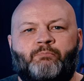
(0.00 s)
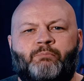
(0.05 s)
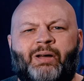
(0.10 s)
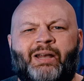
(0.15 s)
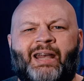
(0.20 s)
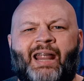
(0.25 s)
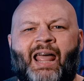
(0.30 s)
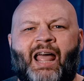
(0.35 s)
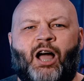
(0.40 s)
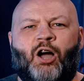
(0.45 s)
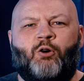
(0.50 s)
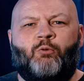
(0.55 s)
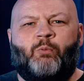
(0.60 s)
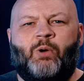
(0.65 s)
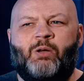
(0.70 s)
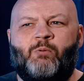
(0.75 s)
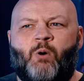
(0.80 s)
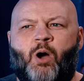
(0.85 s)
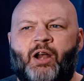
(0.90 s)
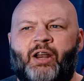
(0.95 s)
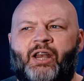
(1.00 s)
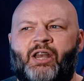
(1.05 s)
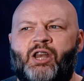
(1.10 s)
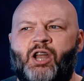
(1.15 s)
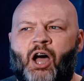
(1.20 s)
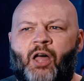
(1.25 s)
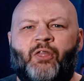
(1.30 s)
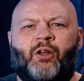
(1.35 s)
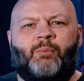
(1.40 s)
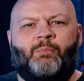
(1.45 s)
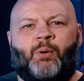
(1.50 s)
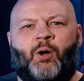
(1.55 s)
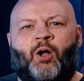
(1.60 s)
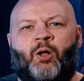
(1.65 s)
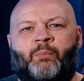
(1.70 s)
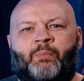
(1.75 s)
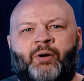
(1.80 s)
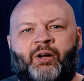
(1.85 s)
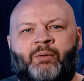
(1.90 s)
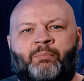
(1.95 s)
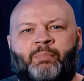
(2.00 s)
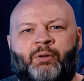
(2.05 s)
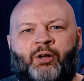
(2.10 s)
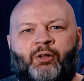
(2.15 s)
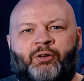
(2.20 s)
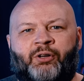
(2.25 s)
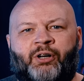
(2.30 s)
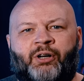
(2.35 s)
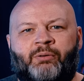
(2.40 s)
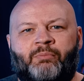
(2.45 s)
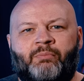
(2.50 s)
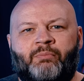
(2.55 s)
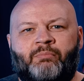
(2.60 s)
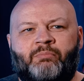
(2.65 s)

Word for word: But now we want another bald bearded builder